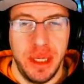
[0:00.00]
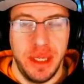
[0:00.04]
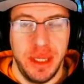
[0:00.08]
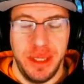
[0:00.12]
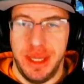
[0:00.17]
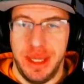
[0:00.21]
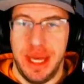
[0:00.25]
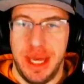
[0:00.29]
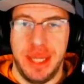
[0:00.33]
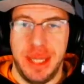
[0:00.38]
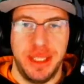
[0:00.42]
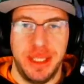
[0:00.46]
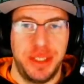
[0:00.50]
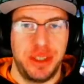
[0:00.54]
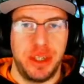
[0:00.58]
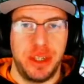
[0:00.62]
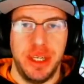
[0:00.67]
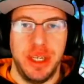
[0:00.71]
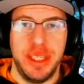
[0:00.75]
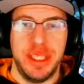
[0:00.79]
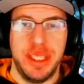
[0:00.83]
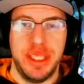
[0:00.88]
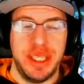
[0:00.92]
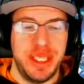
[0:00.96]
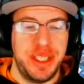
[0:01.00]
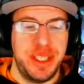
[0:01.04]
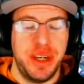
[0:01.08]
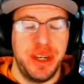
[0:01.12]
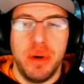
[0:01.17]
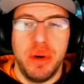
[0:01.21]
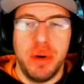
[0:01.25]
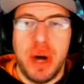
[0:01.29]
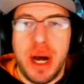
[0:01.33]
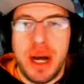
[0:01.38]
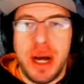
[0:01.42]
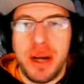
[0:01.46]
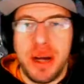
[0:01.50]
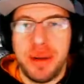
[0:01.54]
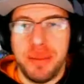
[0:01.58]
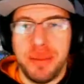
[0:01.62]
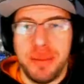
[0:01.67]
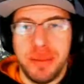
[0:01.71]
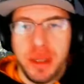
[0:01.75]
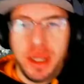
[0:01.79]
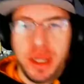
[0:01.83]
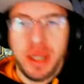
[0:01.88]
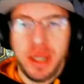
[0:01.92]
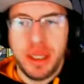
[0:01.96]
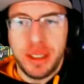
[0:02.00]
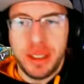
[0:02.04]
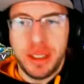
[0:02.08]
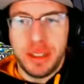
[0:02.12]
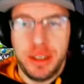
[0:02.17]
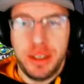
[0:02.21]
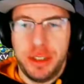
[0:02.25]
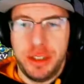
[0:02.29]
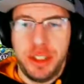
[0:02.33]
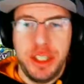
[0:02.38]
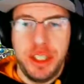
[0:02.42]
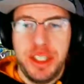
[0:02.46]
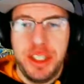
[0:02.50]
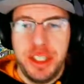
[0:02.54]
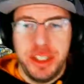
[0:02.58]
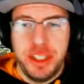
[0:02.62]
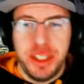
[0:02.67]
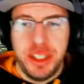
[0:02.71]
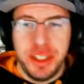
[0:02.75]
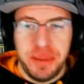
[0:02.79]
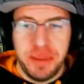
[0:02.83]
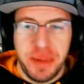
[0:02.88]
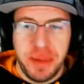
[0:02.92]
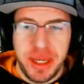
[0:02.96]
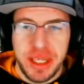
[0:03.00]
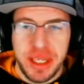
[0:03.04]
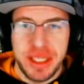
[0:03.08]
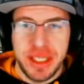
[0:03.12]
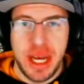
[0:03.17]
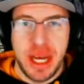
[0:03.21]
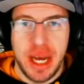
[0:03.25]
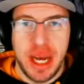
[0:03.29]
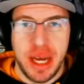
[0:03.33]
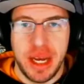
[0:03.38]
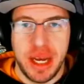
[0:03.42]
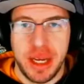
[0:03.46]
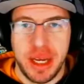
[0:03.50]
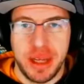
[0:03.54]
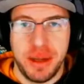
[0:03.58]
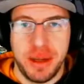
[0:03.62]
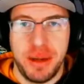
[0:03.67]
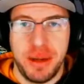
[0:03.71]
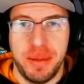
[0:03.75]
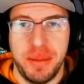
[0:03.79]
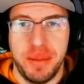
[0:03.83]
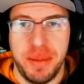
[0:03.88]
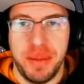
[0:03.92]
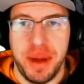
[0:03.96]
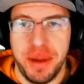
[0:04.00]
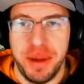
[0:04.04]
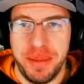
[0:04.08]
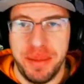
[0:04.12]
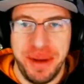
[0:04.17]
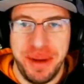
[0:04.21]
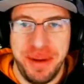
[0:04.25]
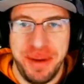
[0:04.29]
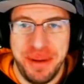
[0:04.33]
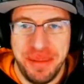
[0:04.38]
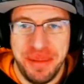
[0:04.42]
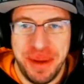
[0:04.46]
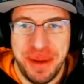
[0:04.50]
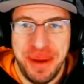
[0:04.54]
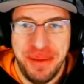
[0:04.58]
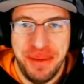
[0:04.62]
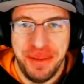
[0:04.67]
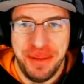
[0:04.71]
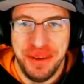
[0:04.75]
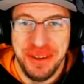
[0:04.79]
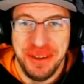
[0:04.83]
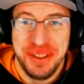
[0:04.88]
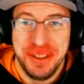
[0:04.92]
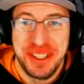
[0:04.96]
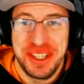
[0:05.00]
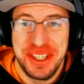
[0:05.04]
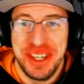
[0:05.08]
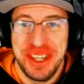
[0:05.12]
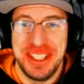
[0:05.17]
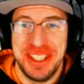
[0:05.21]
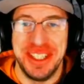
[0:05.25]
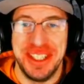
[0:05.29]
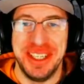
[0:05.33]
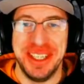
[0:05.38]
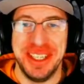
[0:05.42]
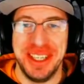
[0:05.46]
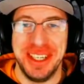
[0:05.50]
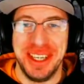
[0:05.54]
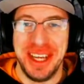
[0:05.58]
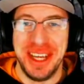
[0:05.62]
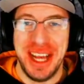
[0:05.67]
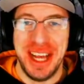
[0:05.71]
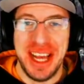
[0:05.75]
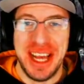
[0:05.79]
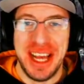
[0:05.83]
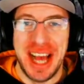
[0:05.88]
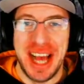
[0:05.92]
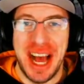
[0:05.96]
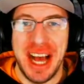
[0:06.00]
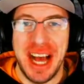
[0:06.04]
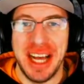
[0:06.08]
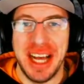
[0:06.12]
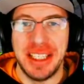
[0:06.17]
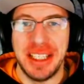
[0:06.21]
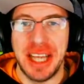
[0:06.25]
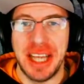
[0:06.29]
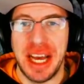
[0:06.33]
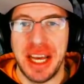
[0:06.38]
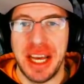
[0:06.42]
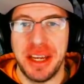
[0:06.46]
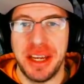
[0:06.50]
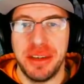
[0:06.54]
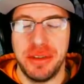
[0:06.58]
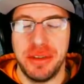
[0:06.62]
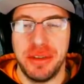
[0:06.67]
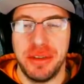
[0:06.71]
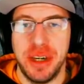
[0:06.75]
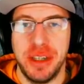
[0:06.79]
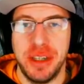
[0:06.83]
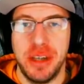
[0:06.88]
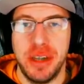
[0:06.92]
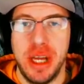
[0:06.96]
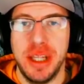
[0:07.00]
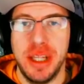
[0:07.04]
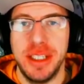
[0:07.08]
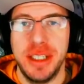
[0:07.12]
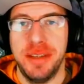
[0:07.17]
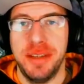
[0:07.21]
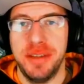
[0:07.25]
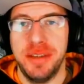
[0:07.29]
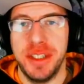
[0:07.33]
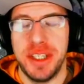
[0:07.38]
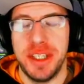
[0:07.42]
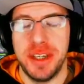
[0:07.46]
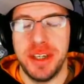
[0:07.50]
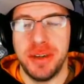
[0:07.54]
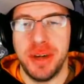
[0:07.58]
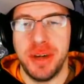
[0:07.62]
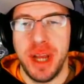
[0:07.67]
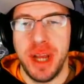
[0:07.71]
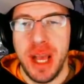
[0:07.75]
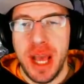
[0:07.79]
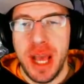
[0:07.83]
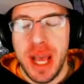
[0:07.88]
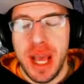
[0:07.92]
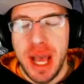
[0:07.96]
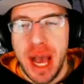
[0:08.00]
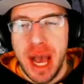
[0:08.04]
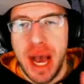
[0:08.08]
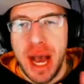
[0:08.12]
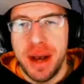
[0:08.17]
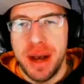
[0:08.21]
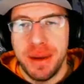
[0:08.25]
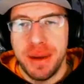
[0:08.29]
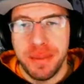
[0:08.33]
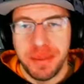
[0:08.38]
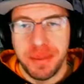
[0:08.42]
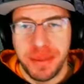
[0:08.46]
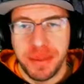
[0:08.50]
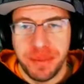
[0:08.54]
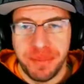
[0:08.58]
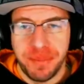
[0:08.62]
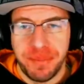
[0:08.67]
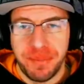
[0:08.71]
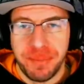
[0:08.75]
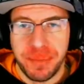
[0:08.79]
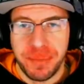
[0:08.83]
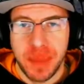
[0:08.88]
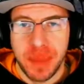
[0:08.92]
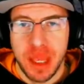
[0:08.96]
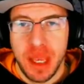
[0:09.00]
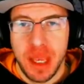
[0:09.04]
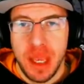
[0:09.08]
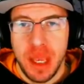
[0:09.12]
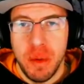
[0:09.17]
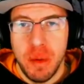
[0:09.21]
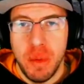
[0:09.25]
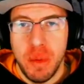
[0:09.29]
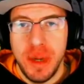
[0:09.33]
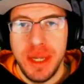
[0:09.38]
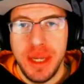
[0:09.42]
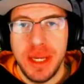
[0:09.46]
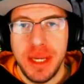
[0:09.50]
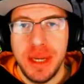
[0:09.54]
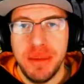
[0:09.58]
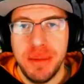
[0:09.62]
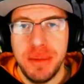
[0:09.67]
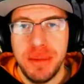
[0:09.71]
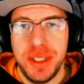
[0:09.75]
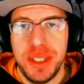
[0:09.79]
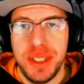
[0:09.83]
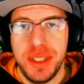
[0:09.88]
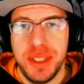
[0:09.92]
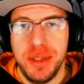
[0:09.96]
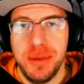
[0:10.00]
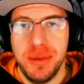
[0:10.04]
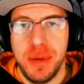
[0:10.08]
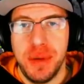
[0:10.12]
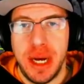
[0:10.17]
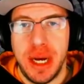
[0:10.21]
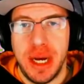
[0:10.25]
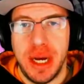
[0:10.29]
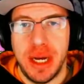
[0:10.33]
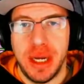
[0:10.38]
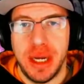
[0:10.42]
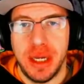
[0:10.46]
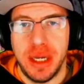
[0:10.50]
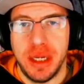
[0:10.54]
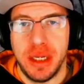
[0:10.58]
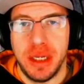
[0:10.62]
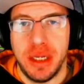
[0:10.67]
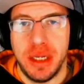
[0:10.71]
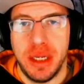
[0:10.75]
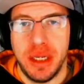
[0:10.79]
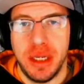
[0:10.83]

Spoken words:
That's crazy. So, just because my phone's going to die relatively soon. Um, when it comes to what